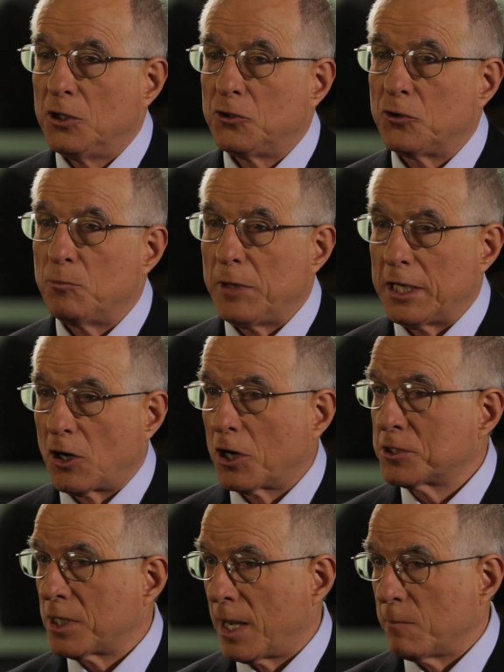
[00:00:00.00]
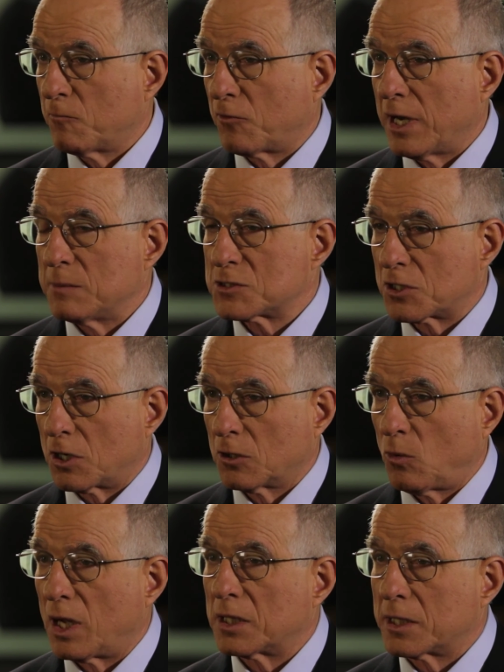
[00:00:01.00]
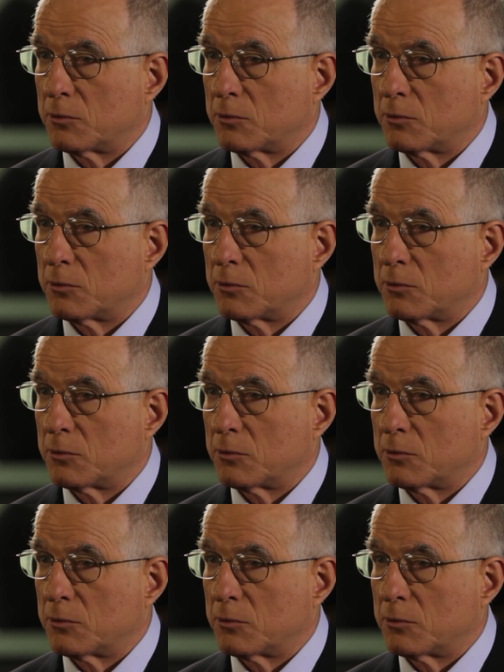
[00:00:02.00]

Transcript: to meet our timeframes and our quality